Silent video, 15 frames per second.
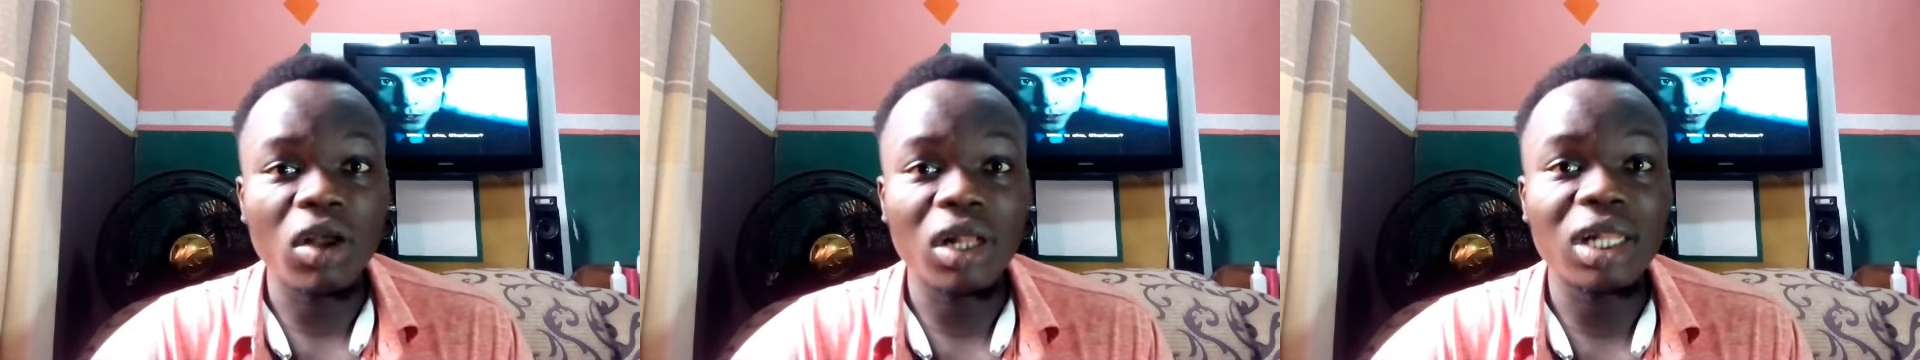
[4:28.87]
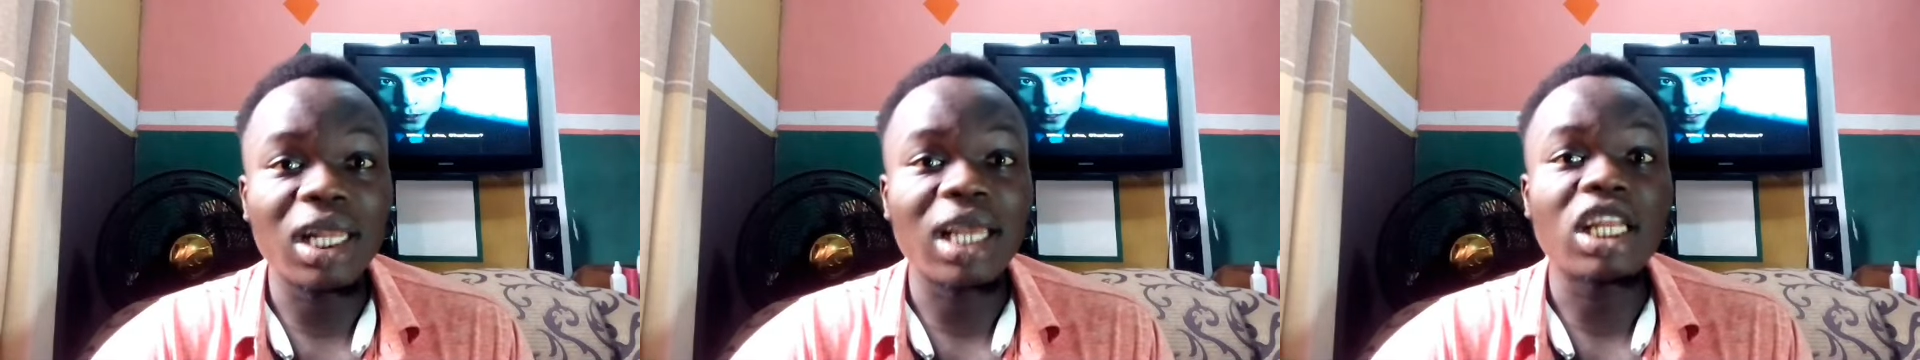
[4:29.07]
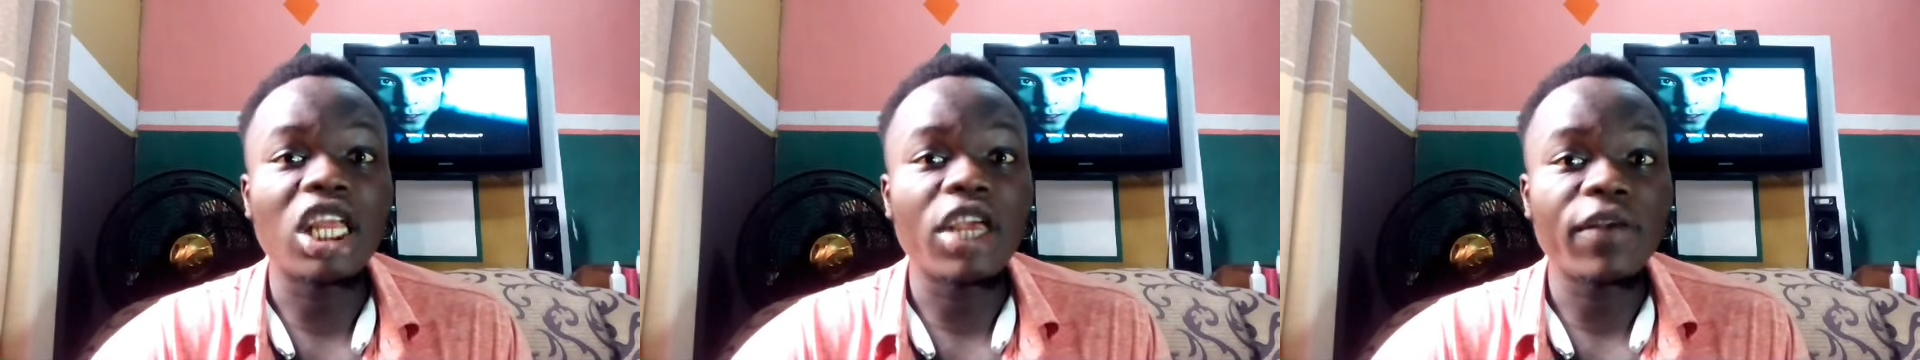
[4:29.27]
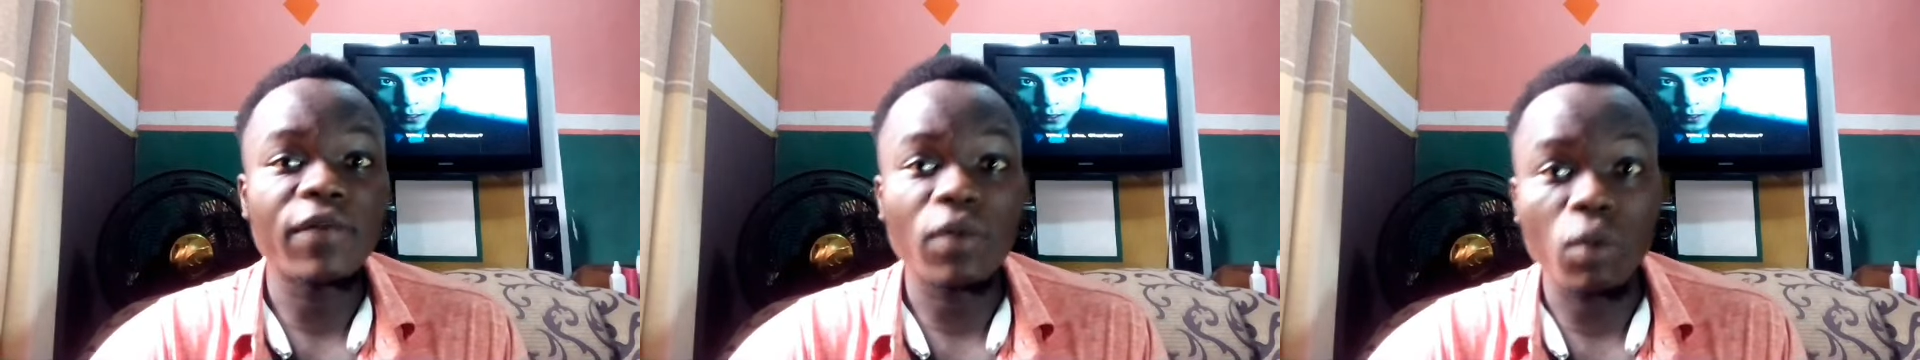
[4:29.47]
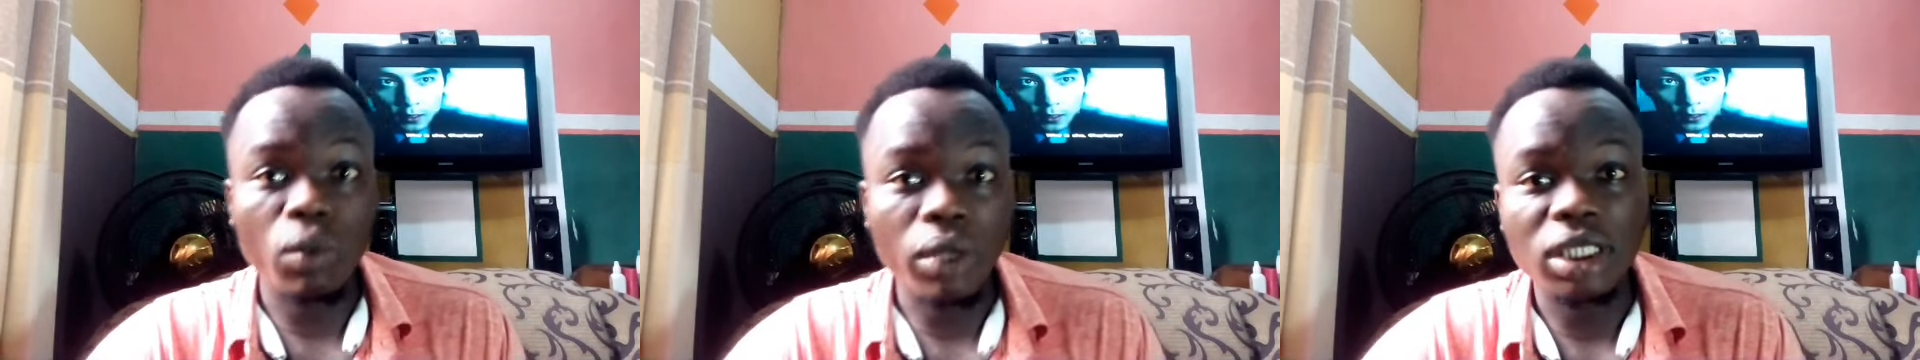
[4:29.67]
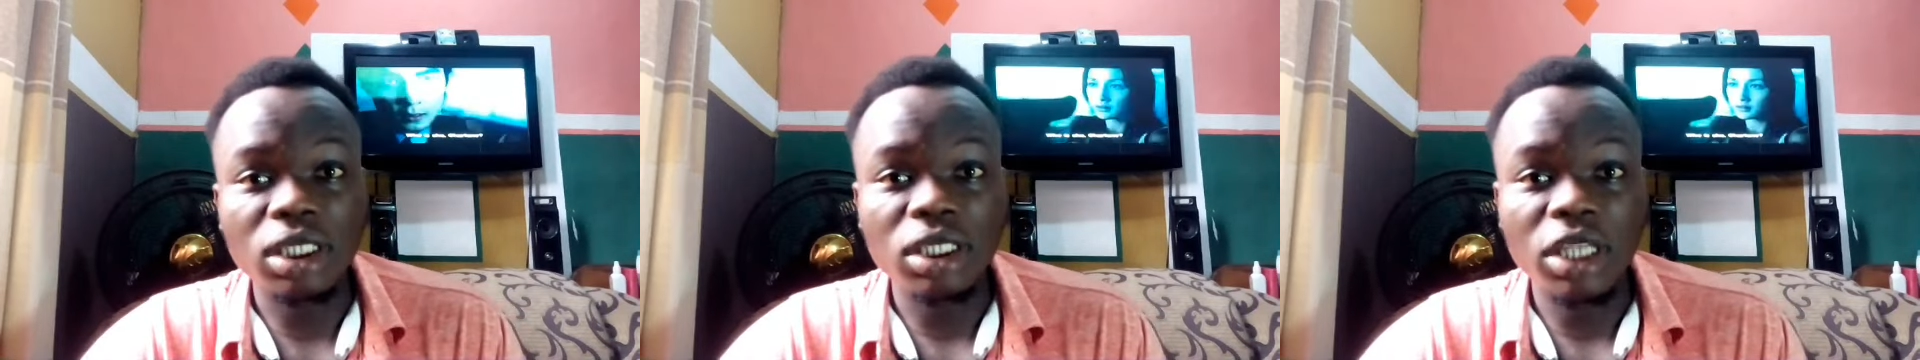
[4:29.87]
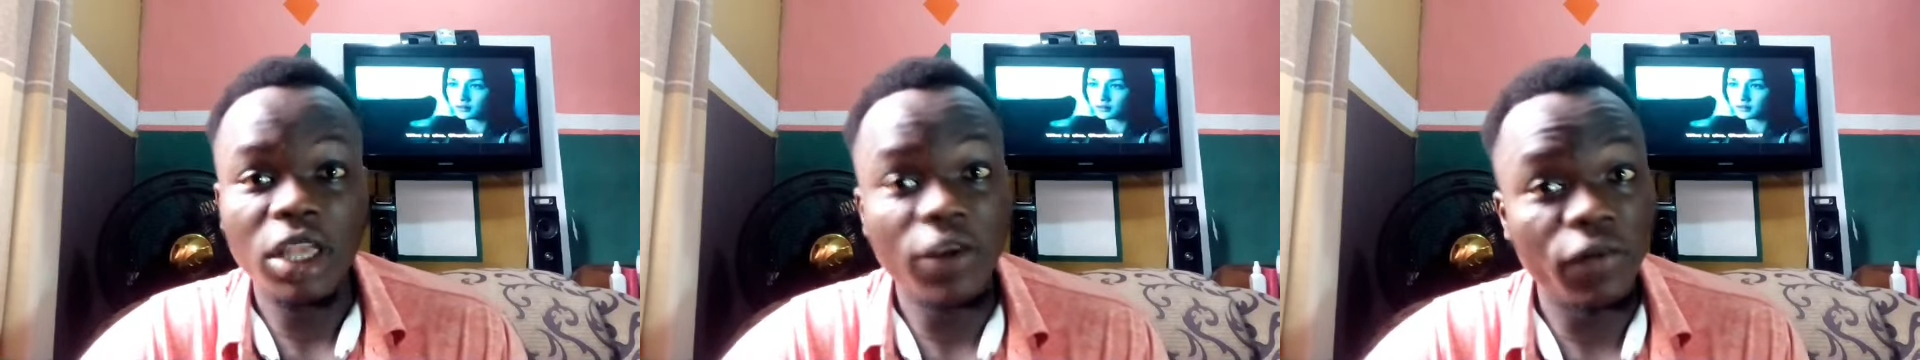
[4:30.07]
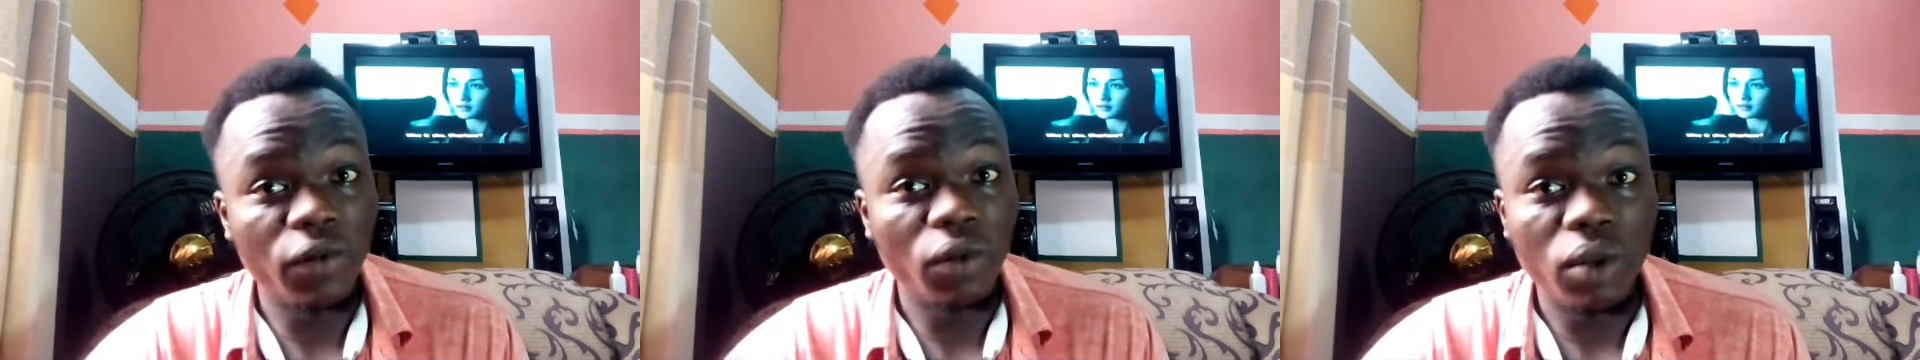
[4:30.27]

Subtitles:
online if you wish.